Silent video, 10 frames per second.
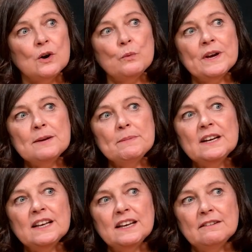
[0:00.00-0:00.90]
We
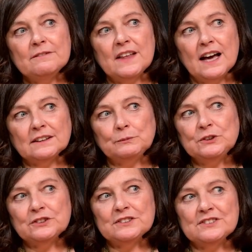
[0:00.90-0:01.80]
believe that
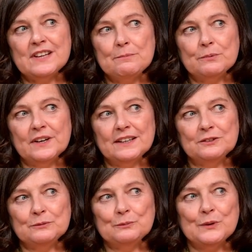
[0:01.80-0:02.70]
we shouldn't
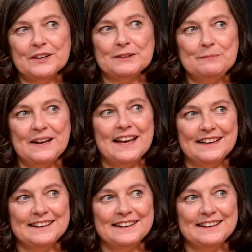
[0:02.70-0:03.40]
separate work and play.